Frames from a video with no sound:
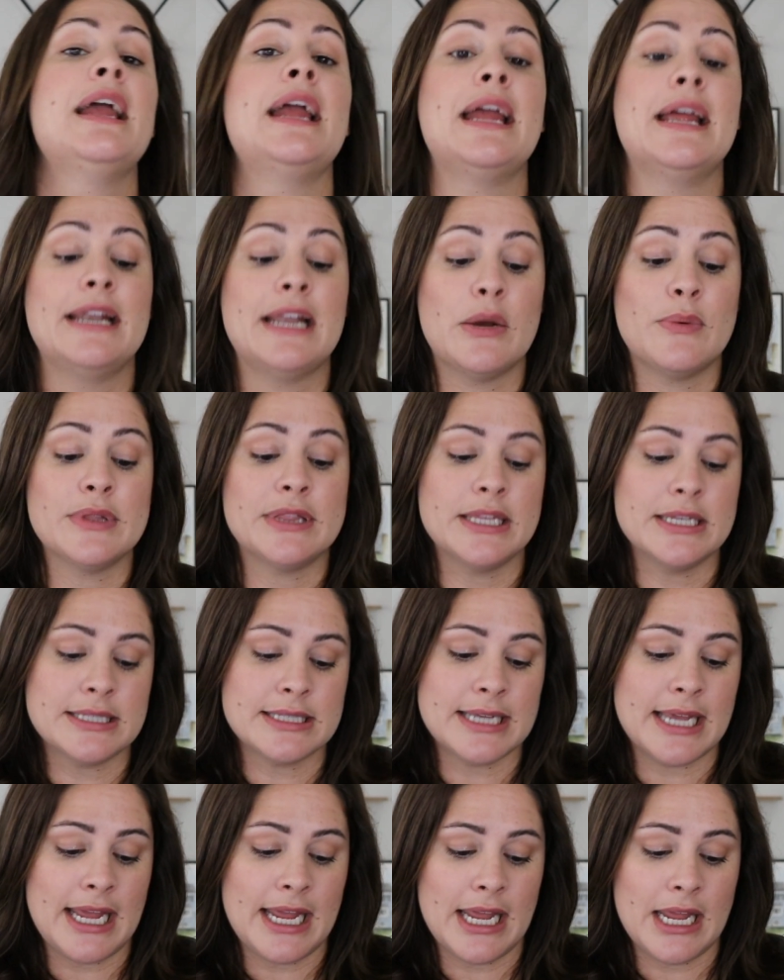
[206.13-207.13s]
And now with
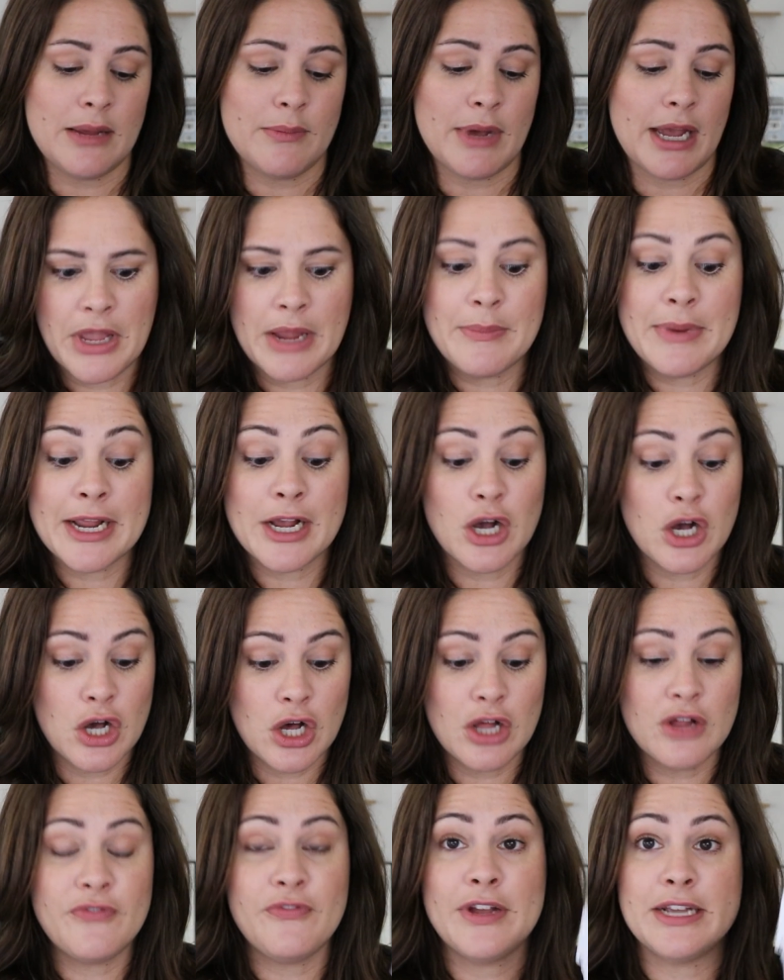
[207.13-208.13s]
this game, I make
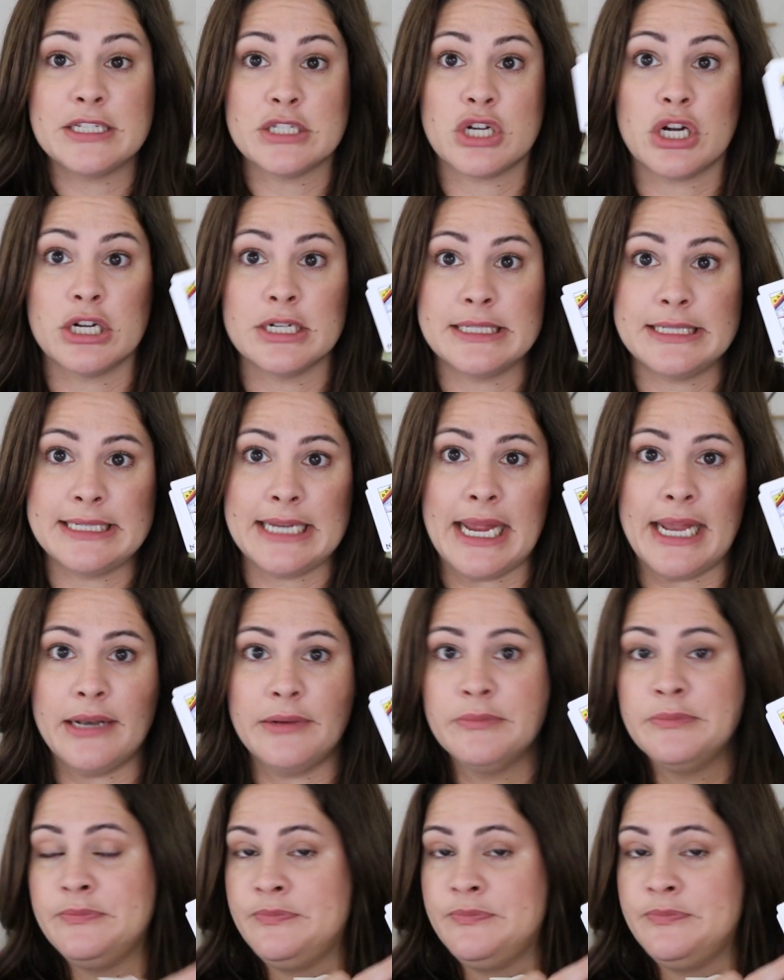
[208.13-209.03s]
all face cards 10,